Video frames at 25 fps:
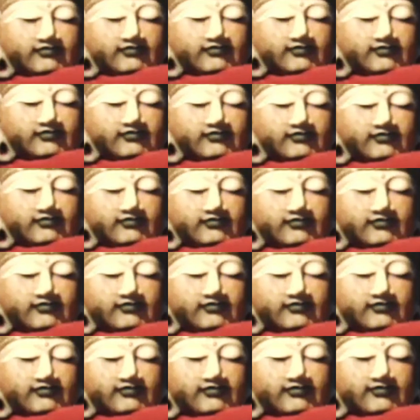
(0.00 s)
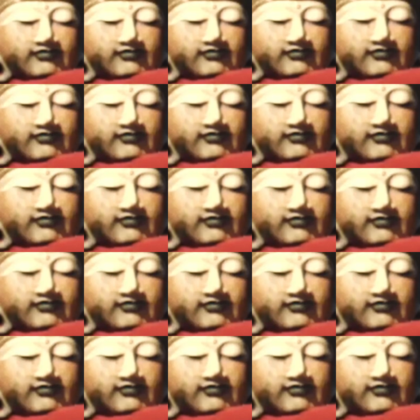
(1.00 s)

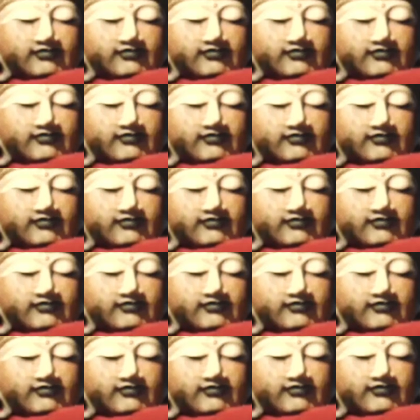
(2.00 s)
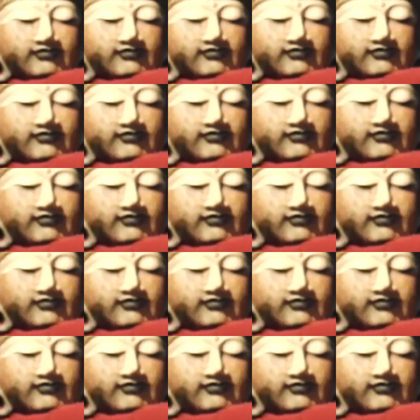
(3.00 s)
(not speaking)